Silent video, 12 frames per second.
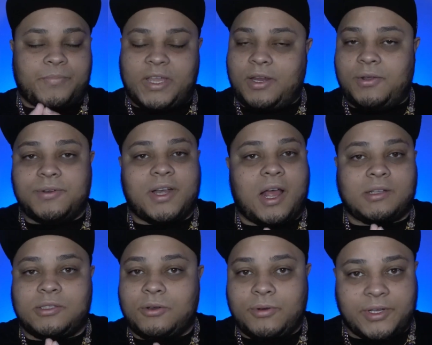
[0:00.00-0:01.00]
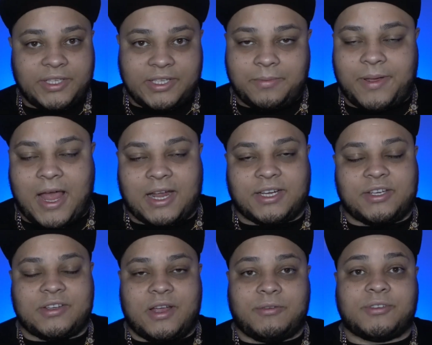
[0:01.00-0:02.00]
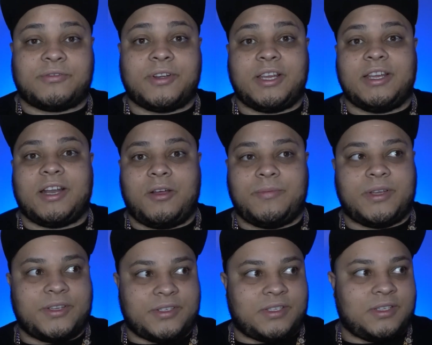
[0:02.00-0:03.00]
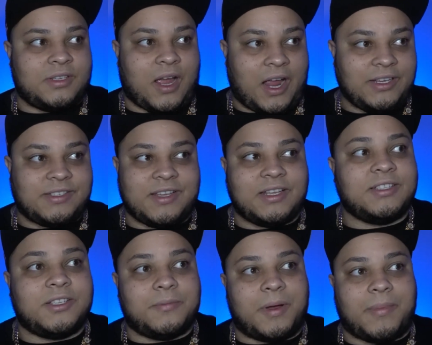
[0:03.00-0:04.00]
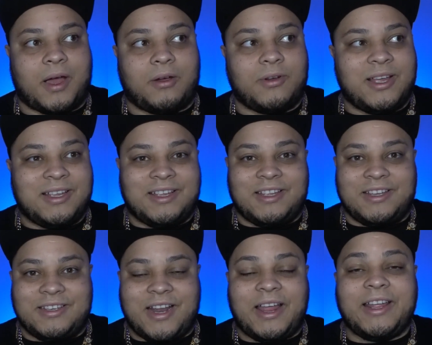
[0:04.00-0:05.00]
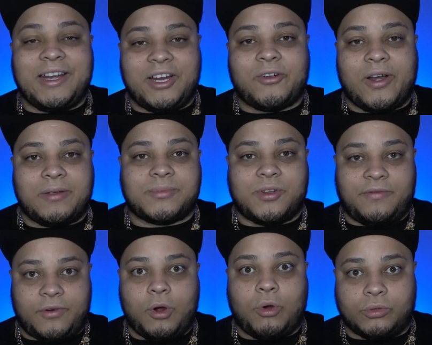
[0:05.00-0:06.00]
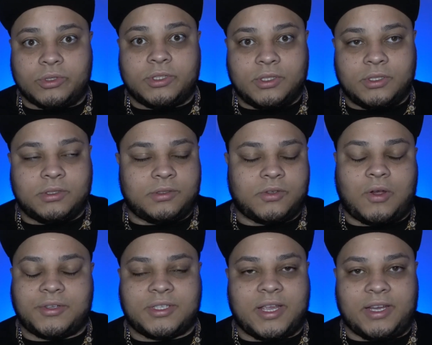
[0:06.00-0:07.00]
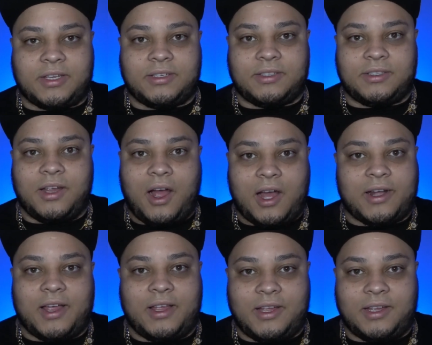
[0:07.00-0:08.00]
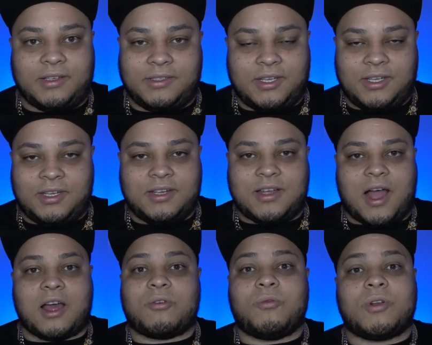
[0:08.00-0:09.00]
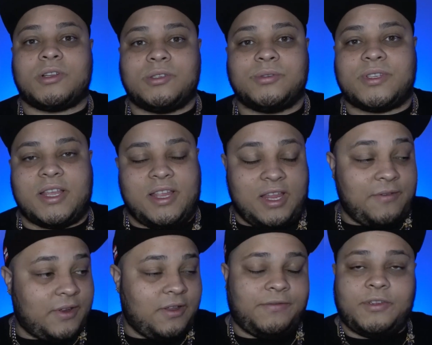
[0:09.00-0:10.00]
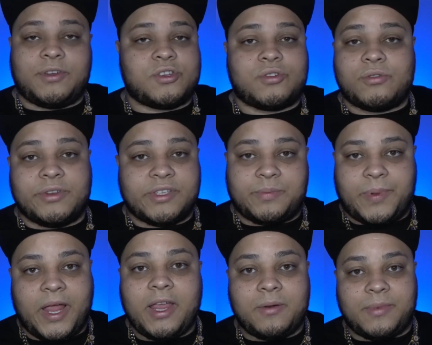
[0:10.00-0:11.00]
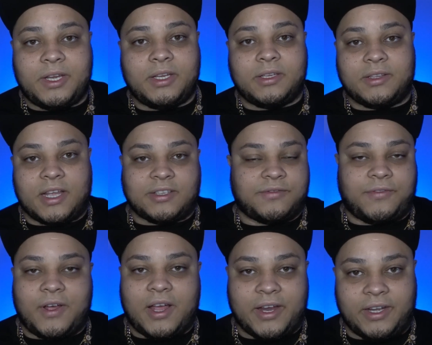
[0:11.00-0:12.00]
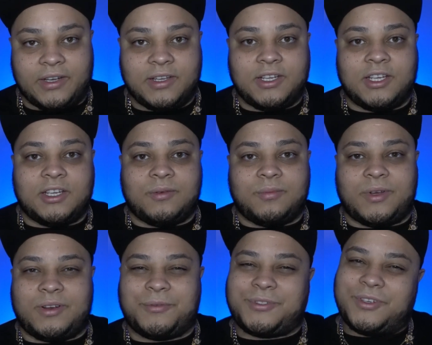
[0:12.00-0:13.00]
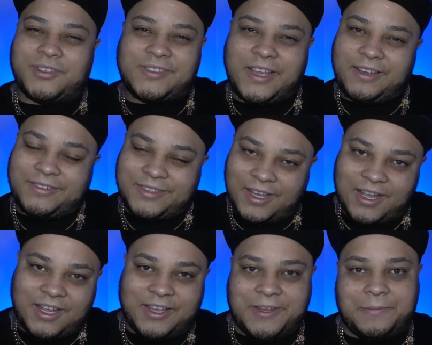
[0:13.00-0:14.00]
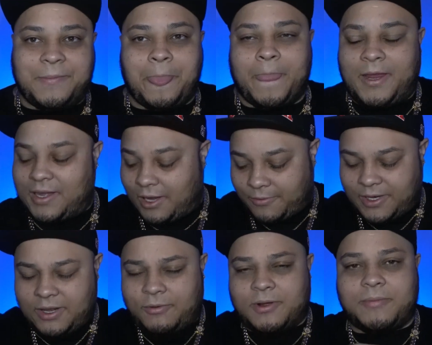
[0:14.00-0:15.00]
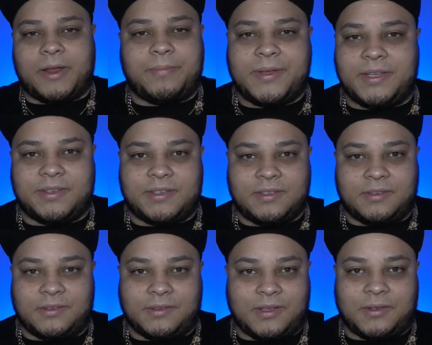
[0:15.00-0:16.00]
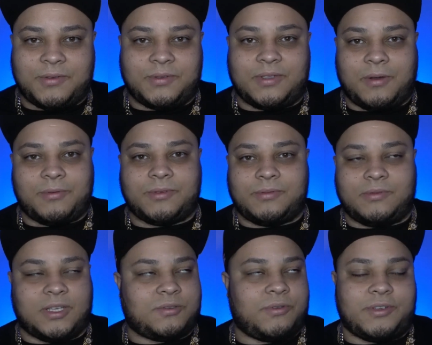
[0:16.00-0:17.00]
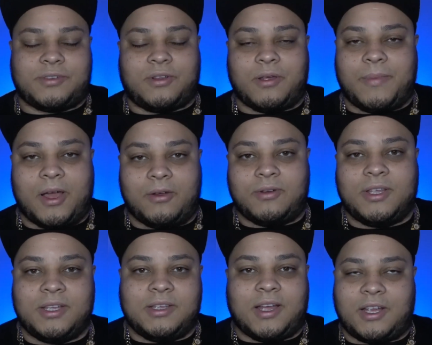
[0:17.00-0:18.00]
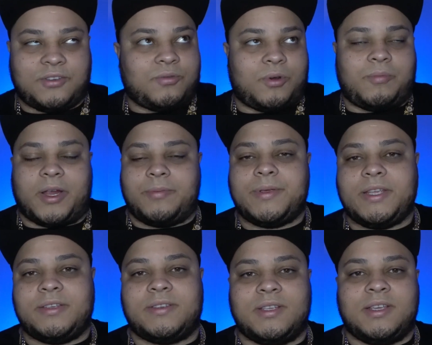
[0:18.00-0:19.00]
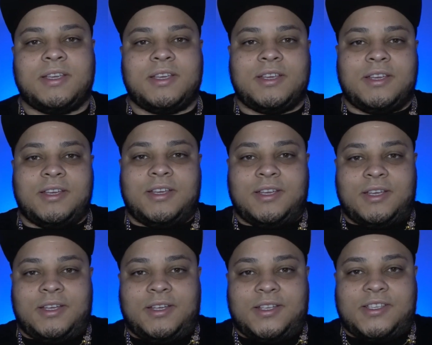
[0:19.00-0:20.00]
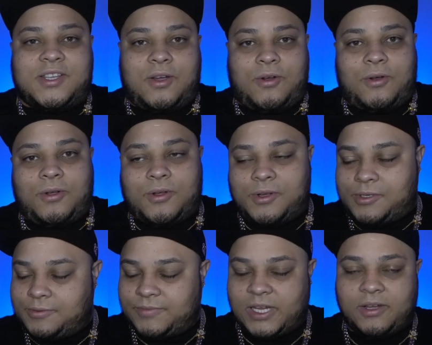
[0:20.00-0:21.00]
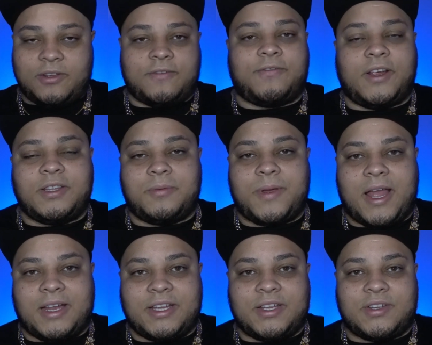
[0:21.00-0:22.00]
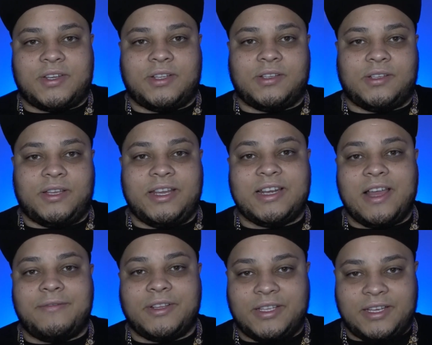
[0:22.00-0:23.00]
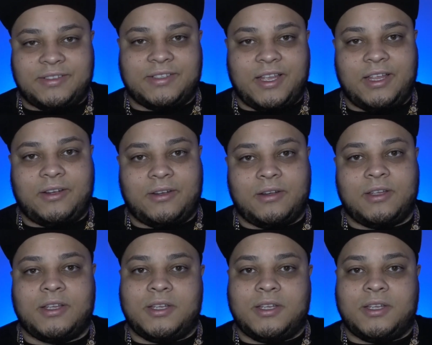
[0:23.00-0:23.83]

They could not locate the package. I was freaking out because I sent them about 90 grams of gold. So I was like, God, I don't want to lose it. Even if the insurance paid me, that's fine. But it was going to take time. And I really wanted my piece. That's what it's all about. I just wanted my piece. So they couldn't find the package. 11 days later,